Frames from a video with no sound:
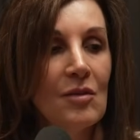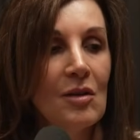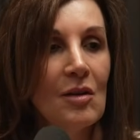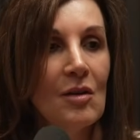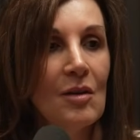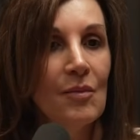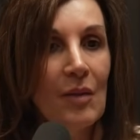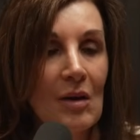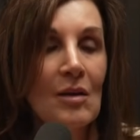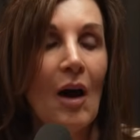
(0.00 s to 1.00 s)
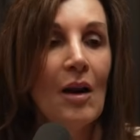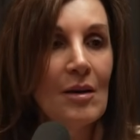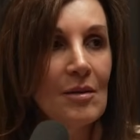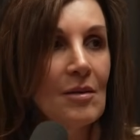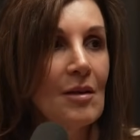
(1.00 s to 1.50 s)
to, to build
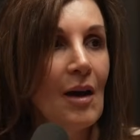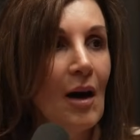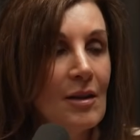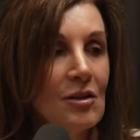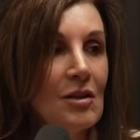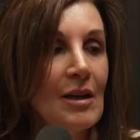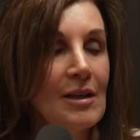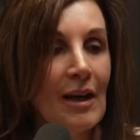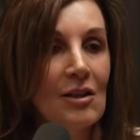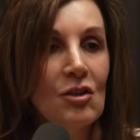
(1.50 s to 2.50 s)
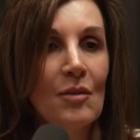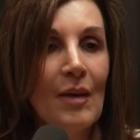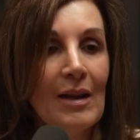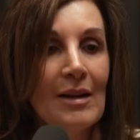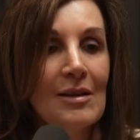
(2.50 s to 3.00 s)
on the collagen and texture,
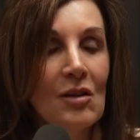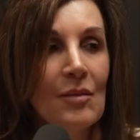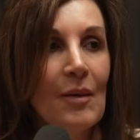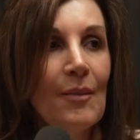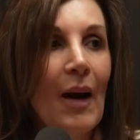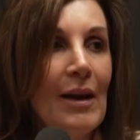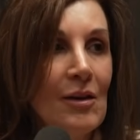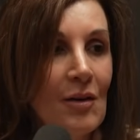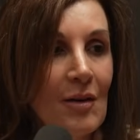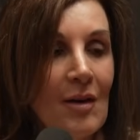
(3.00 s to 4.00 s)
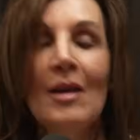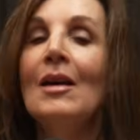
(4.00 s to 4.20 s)
but it's going to be minor.